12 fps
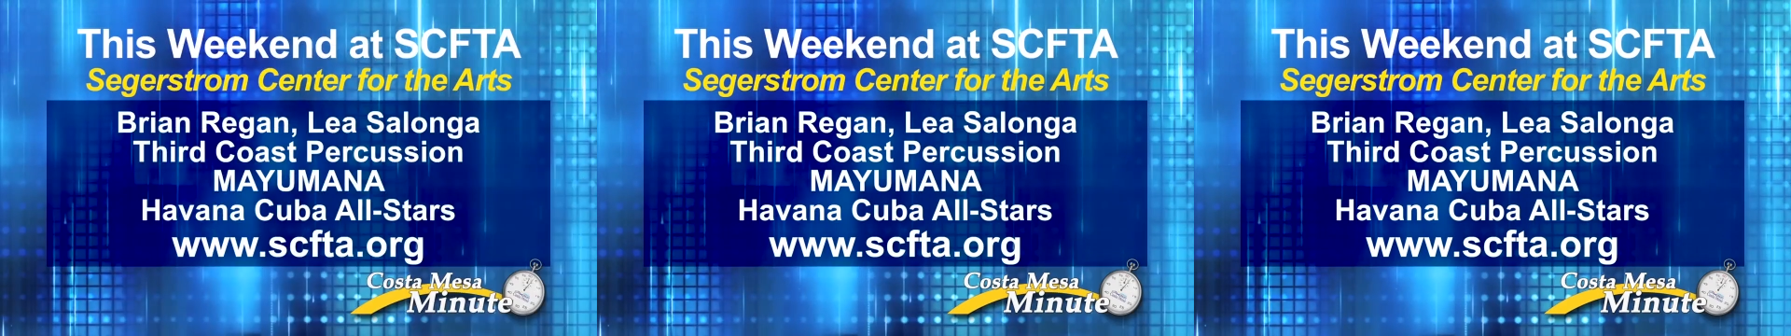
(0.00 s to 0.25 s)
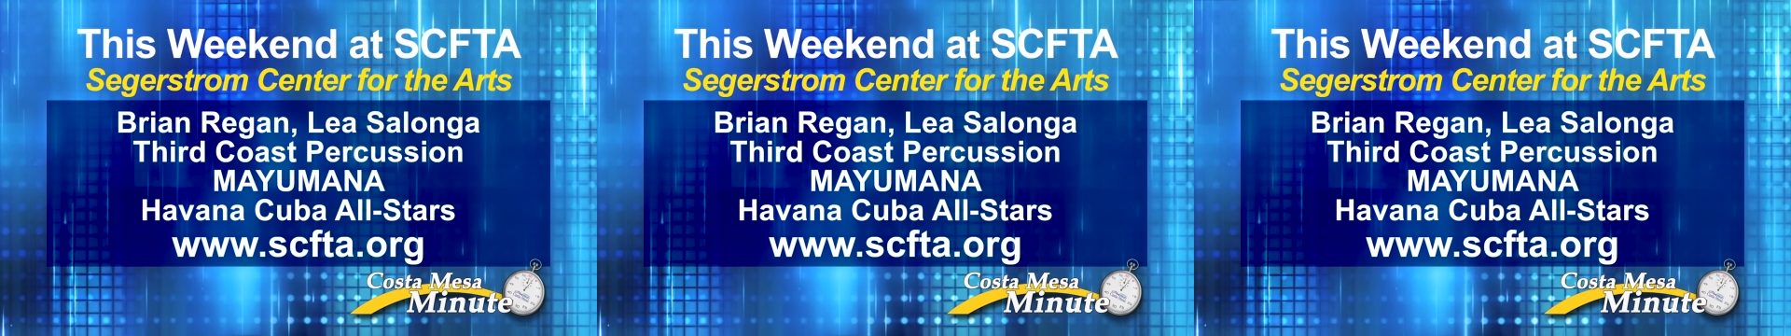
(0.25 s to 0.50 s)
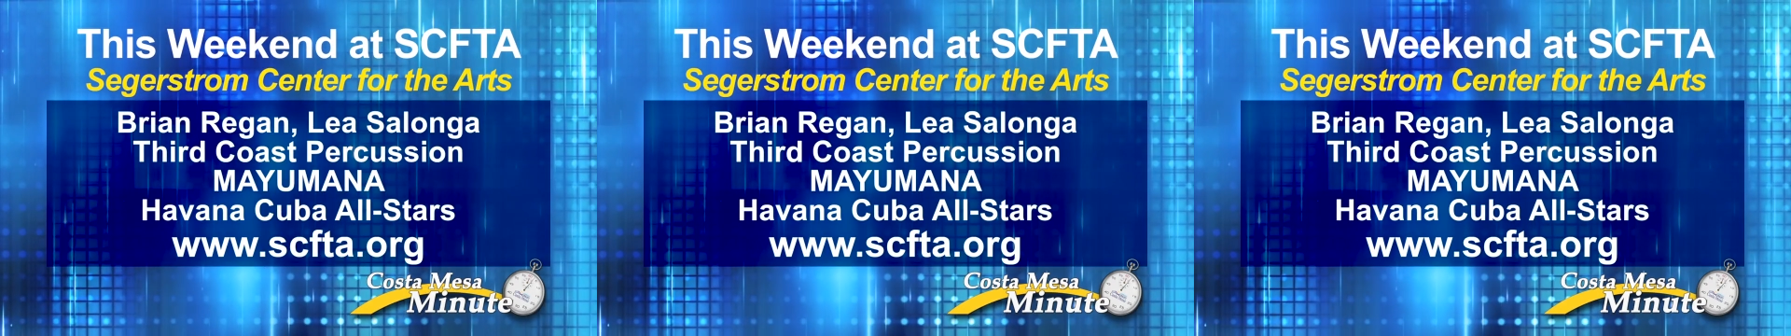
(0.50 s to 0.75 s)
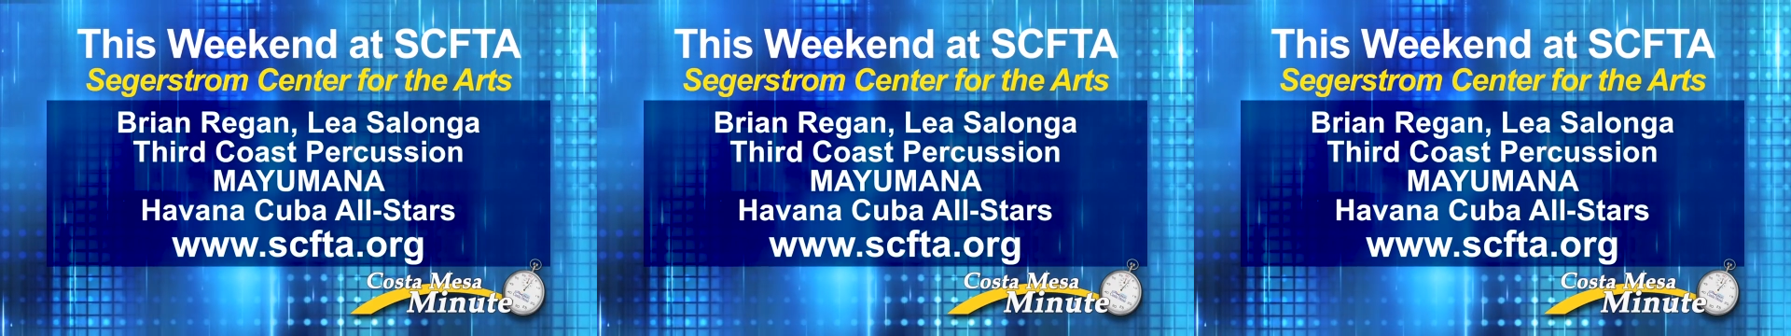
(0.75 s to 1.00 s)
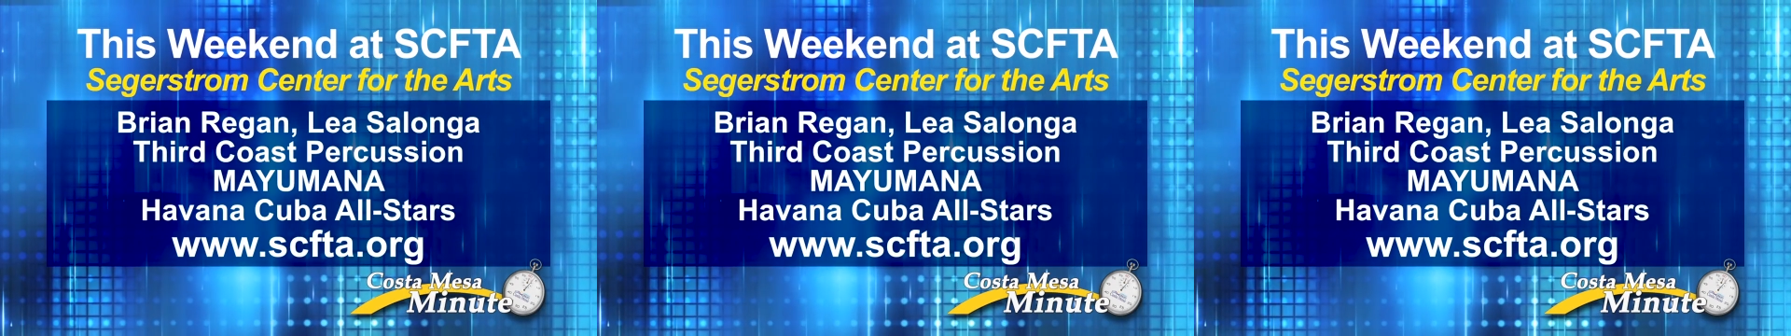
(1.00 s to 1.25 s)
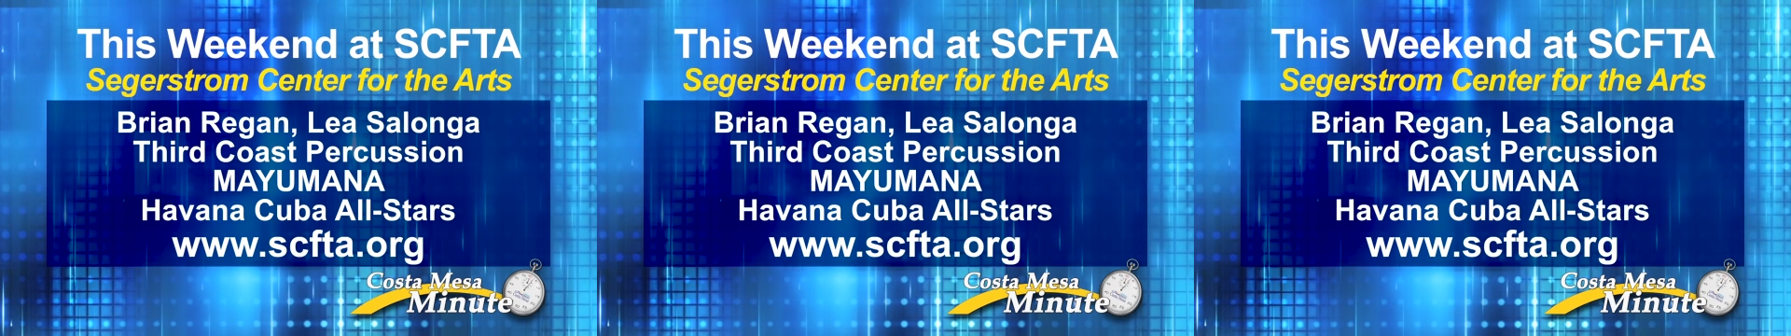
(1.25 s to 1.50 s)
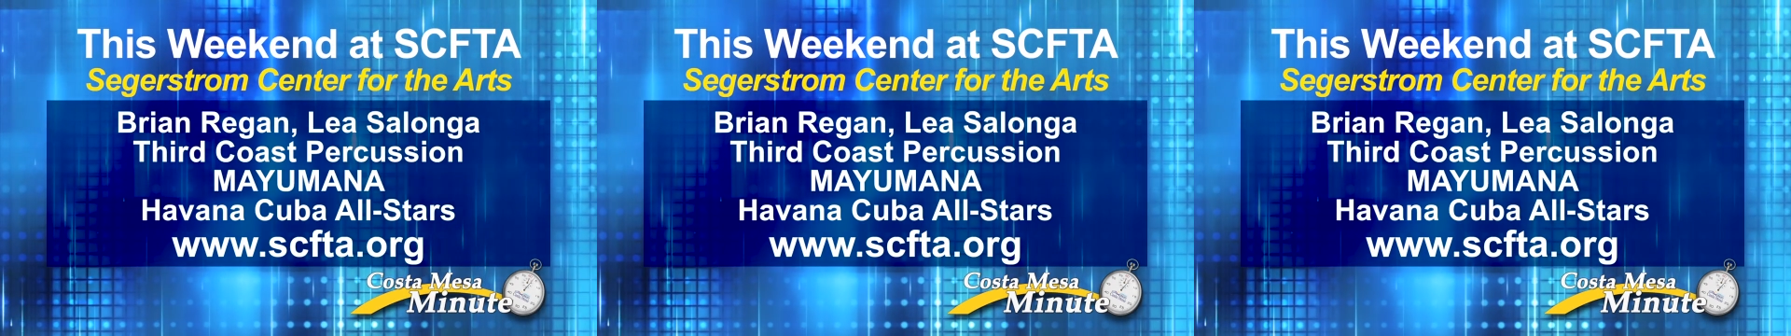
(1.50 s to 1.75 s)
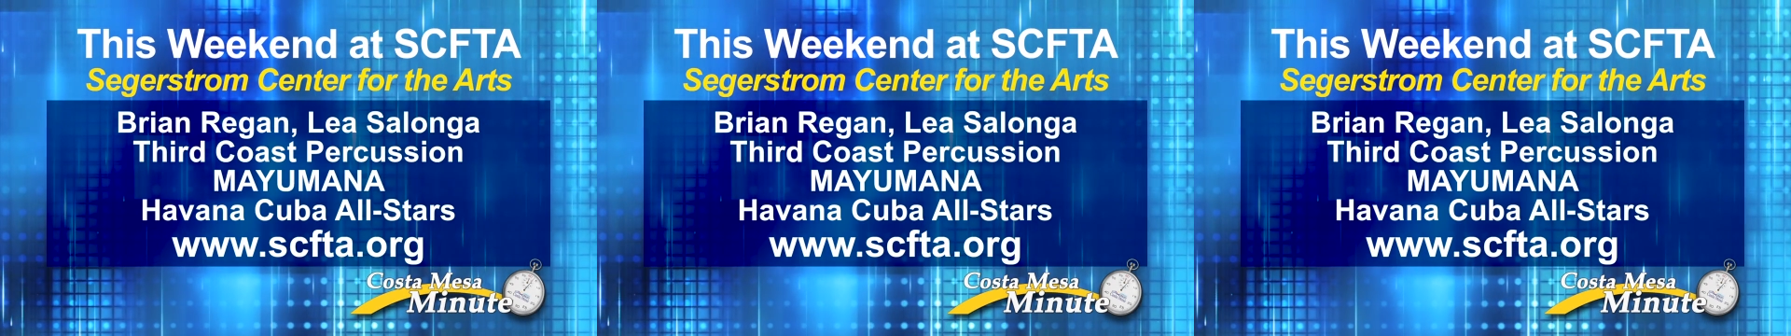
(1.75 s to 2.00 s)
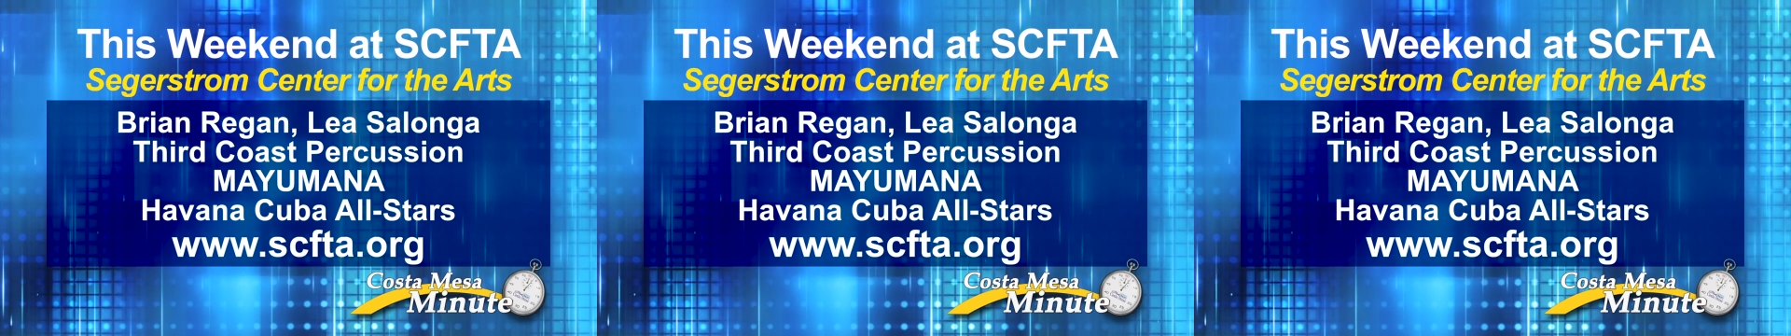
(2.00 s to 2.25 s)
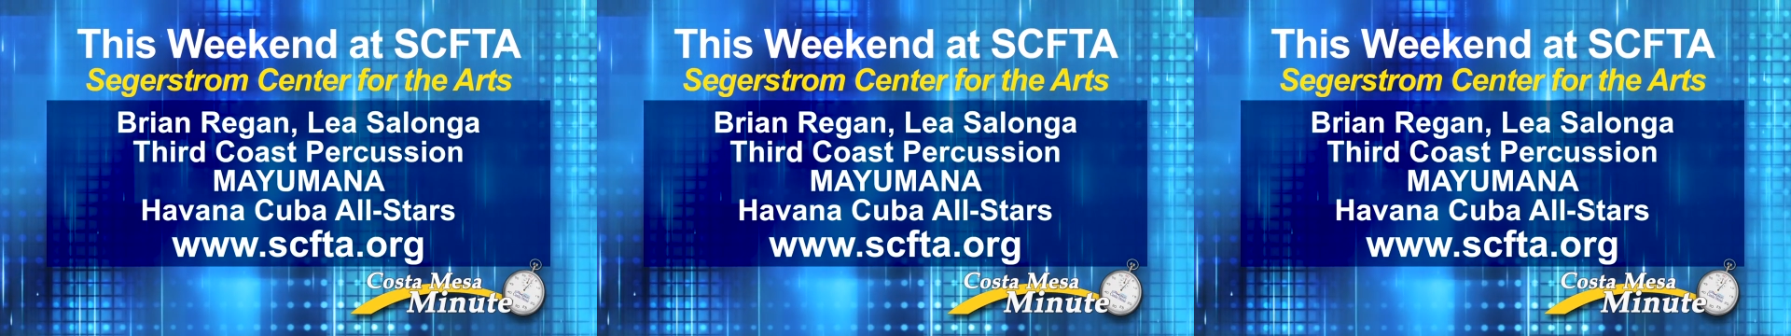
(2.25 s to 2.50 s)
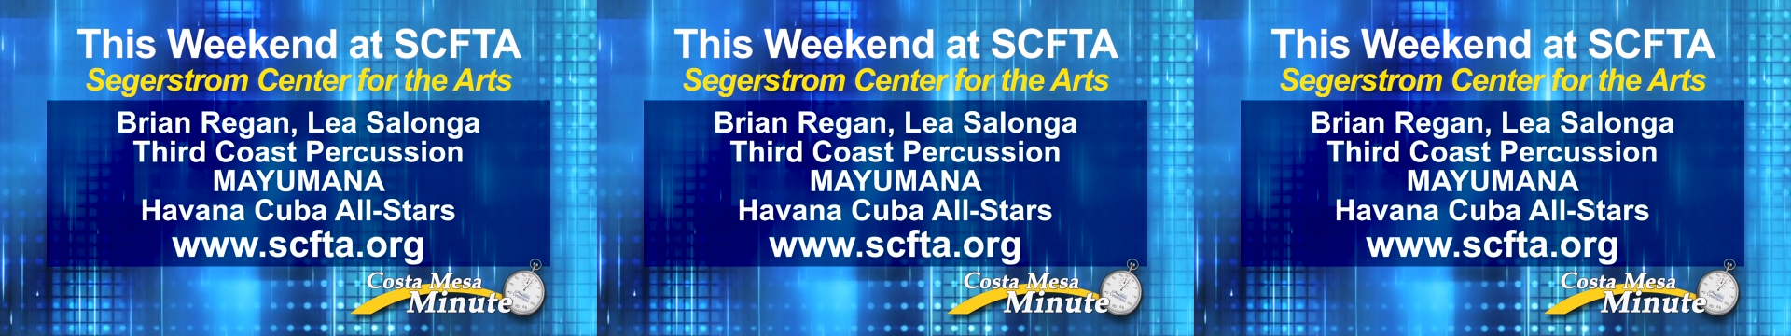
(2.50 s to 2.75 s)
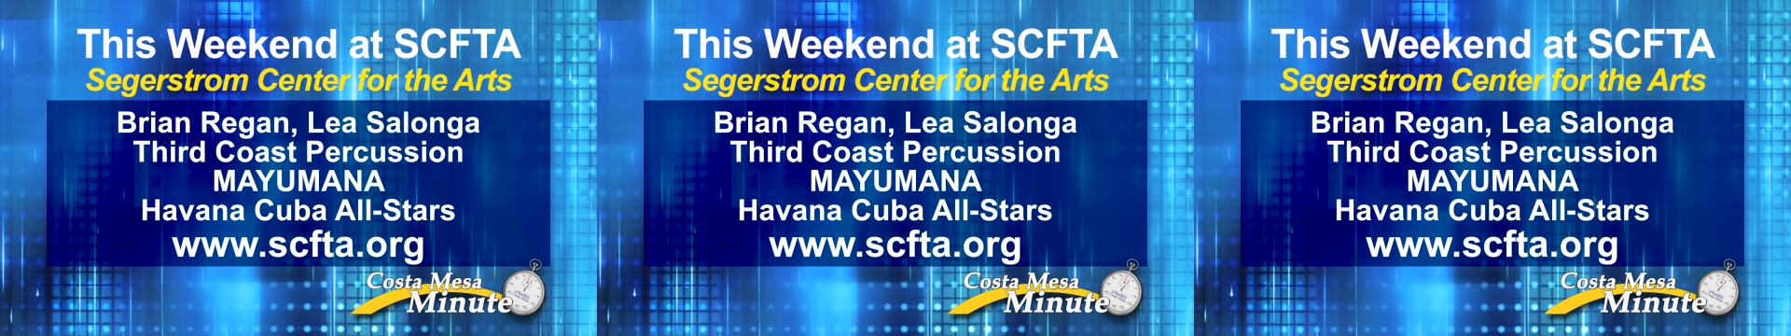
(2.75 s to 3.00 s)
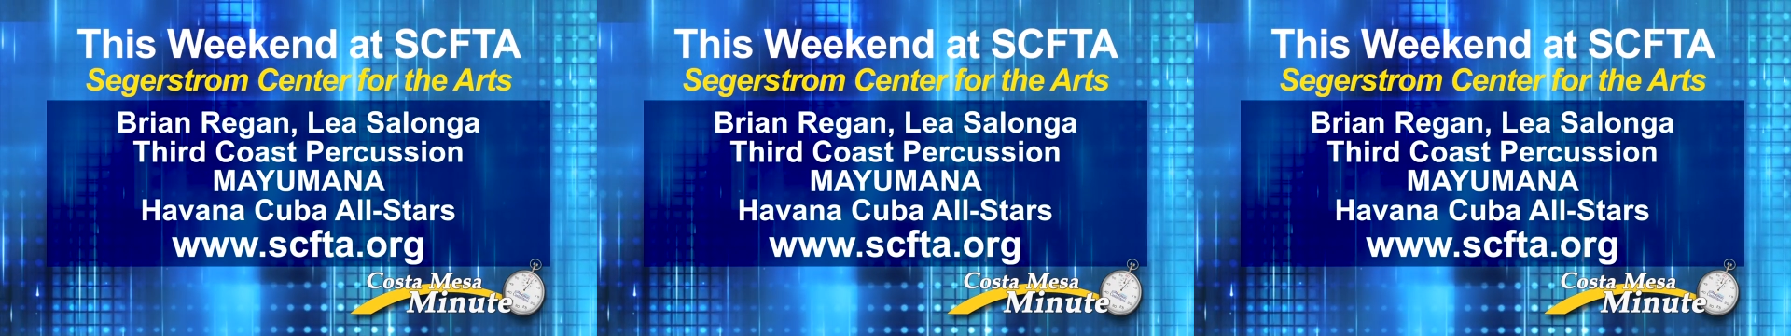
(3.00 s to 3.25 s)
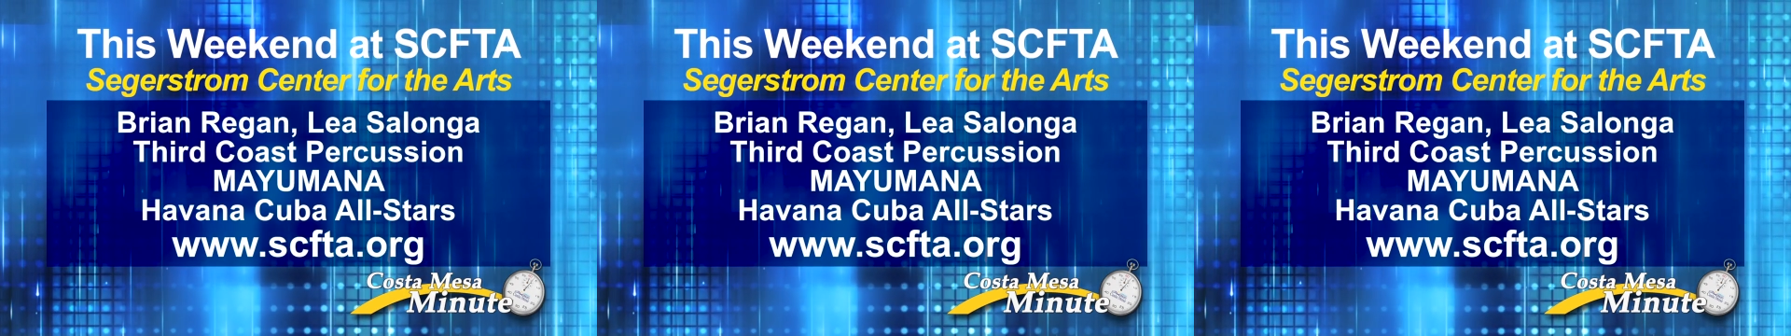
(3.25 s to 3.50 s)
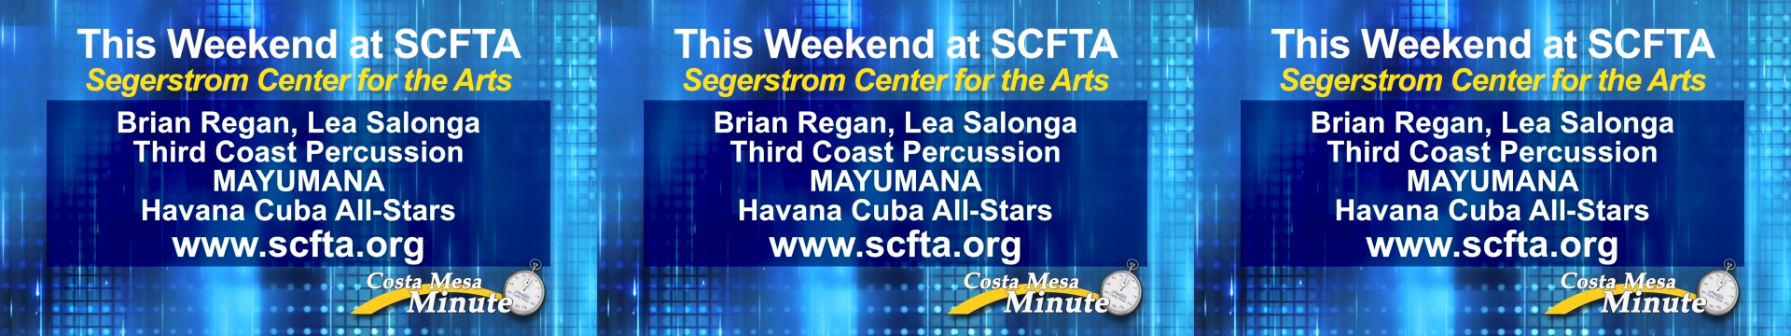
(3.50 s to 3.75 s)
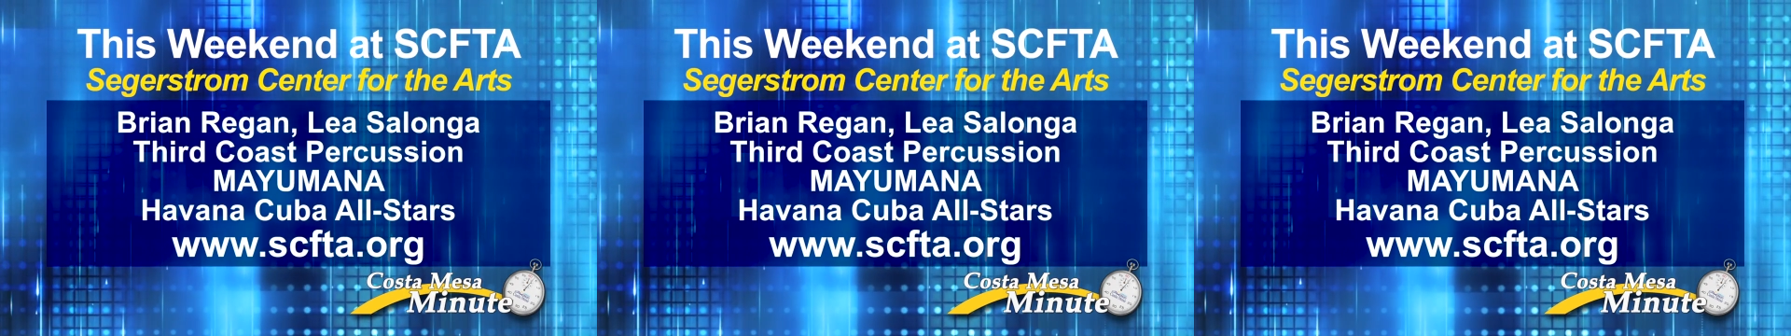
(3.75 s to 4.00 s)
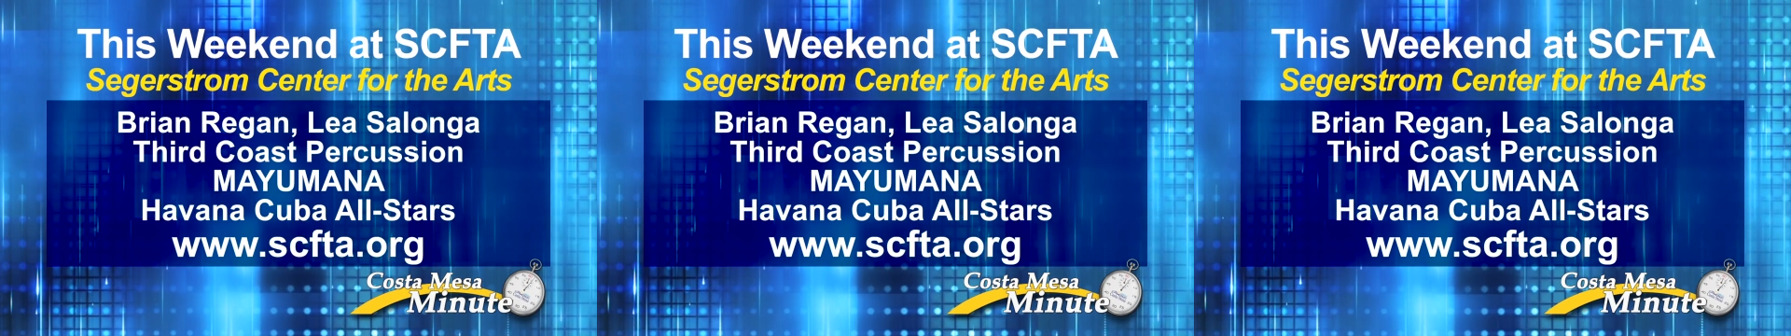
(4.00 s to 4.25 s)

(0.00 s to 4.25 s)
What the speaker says: (no speaker visible)